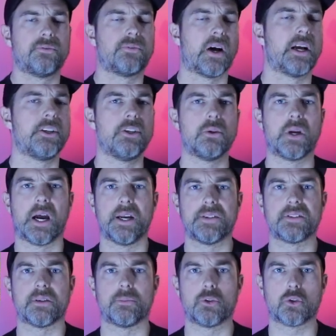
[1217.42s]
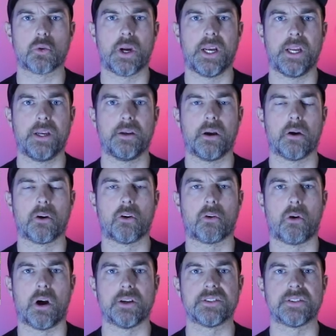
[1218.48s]
find you guys some training
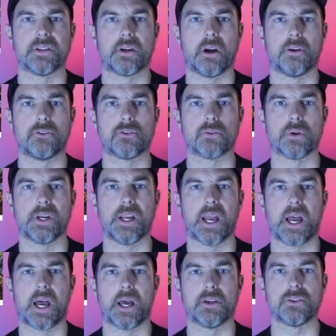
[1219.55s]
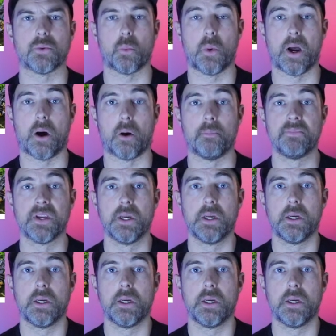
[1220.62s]
across the country as well.